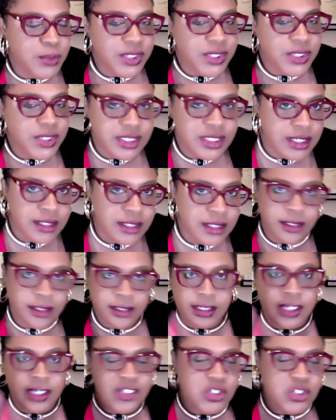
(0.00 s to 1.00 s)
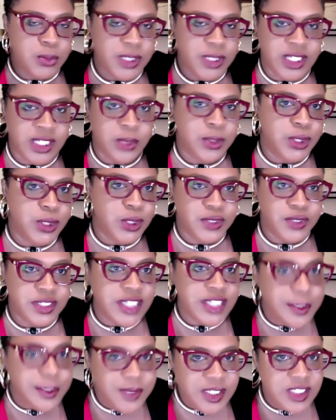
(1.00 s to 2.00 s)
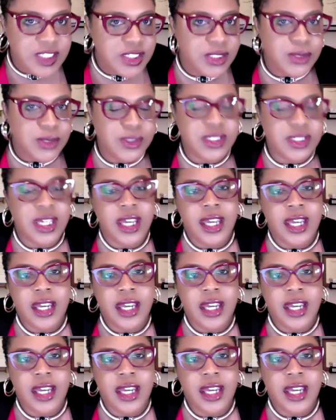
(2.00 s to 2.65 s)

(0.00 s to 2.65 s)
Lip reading: which is a instrument that we use for substance use